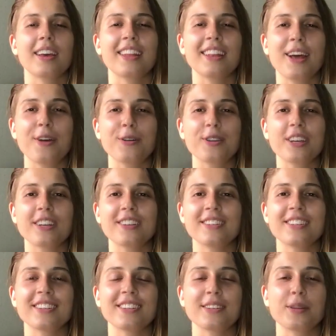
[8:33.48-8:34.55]
And now you
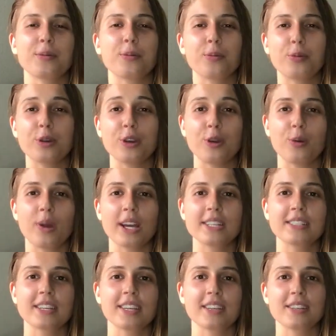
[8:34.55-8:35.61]
can bring your right
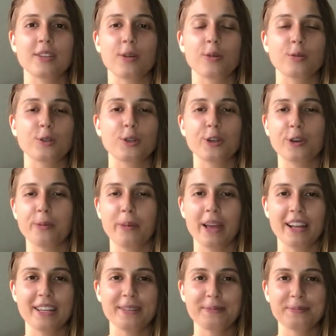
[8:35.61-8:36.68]
hand onto your
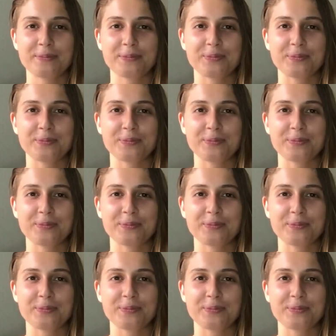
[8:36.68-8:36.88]
belly